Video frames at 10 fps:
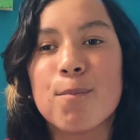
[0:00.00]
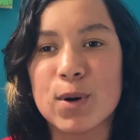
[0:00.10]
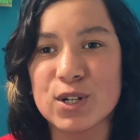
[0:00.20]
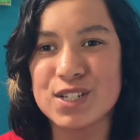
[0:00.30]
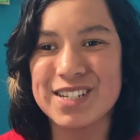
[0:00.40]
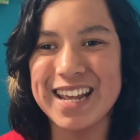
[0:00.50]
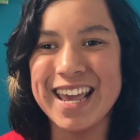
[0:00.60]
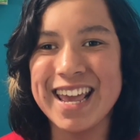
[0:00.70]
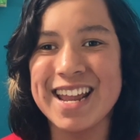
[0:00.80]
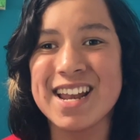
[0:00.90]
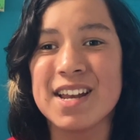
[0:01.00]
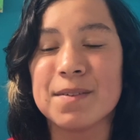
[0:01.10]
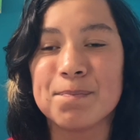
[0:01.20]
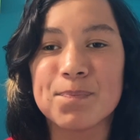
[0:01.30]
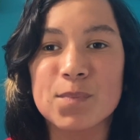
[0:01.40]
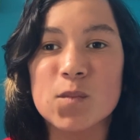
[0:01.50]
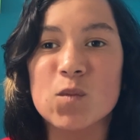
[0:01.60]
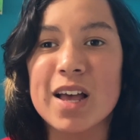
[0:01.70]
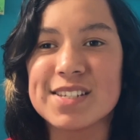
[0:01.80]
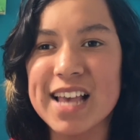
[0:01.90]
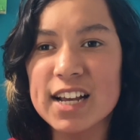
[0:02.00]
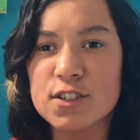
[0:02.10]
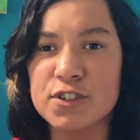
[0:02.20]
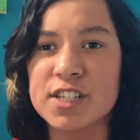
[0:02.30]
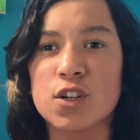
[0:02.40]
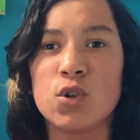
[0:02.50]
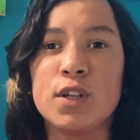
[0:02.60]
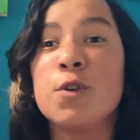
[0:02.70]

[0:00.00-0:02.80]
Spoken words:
But in secondary school,